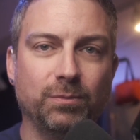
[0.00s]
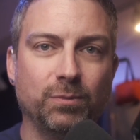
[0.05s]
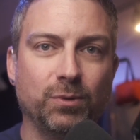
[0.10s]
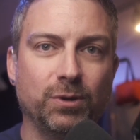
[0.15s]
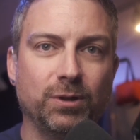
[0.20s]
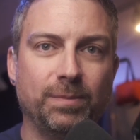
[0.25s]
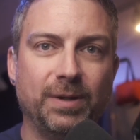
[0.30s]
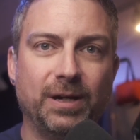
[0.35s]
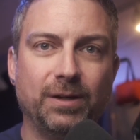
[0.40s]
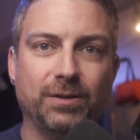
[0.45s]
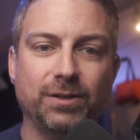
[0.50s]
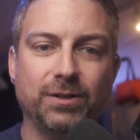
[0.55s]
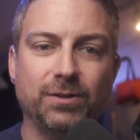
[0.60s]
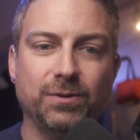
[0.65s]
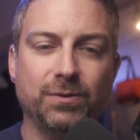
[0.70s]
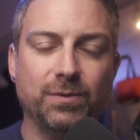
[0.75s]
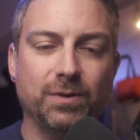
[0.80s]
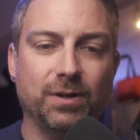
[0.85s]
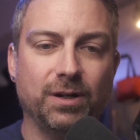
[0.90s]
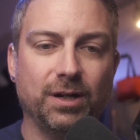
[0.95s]
learn more about
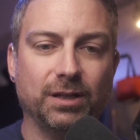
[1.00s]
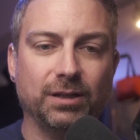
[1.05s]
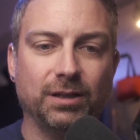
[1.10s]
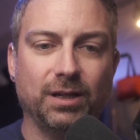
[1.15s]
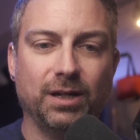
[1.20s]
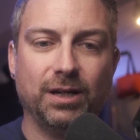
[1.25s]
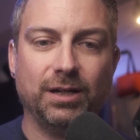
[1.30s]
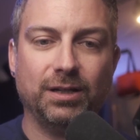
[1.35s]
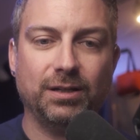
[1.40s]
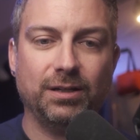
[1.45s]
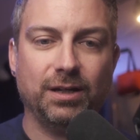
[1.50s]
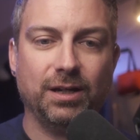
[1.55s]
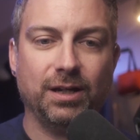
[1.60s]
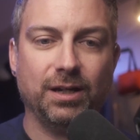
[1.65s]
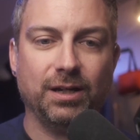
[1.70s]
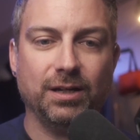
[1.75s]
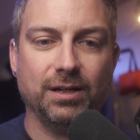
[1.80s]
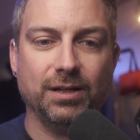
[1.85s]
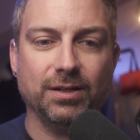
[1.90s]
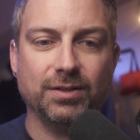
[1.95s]
you online?
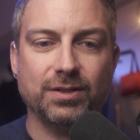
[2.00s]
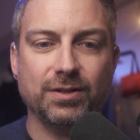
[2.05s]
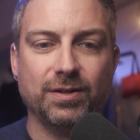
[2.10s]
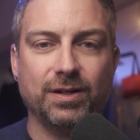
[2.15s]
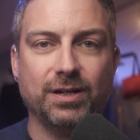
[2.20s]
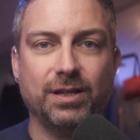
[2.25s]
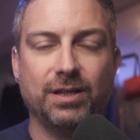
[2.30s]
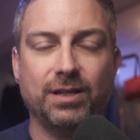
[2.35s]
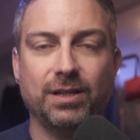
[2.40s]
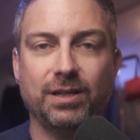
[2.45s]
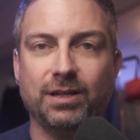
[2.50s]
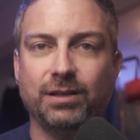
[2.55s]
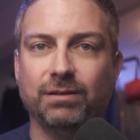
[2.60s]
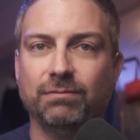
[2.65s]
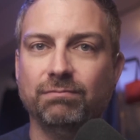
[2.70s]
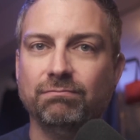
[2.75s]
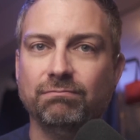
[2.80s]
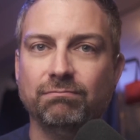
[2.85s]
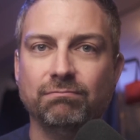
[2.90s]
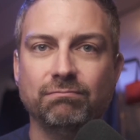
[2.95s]
And is there
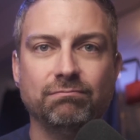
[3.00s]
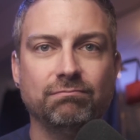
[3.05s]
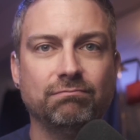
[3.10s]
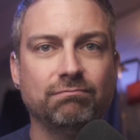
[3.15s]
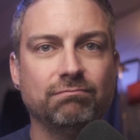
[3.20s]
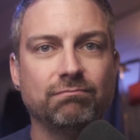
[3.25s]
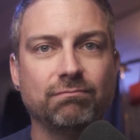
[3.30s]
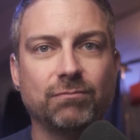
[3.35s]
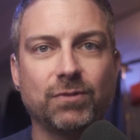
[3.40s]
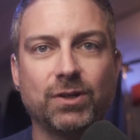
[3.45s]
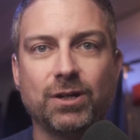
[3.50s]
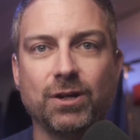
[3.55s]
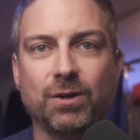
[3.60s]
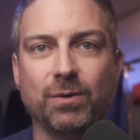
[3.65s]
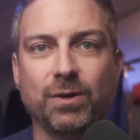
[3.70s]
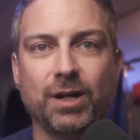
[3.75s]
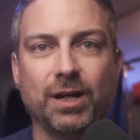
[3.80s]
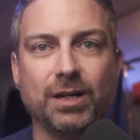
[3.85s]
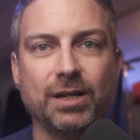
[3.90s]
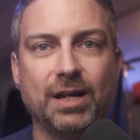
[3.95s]
anything
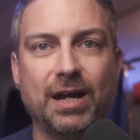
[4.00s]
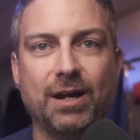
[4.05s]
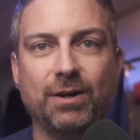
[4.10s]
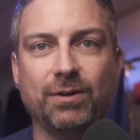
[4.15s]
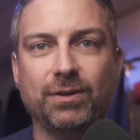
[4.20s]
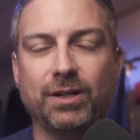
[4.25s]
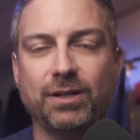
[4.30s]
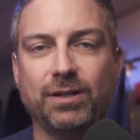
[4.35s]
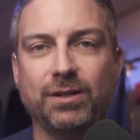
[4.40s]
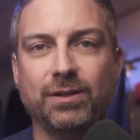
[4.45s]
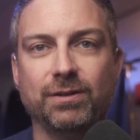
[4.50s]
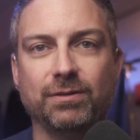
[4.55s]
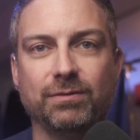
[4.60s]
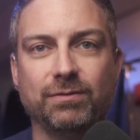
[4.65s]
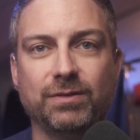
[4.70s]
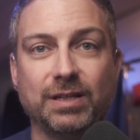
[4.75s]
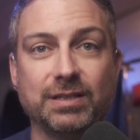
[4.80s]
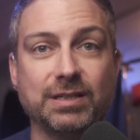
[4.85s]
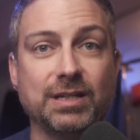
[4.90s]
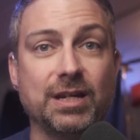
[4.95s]
going on now
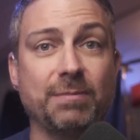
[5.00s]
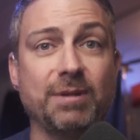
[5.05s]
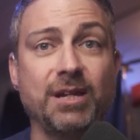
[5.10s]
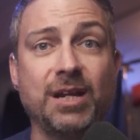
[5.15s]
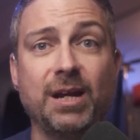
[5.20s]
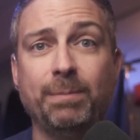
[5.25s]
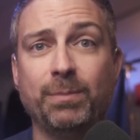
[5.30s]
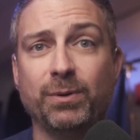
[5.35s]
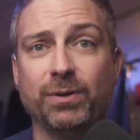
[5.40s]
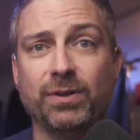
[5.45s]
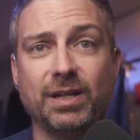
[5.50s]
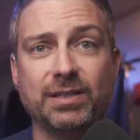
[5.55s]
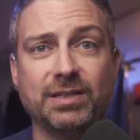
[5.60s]
that that's coming up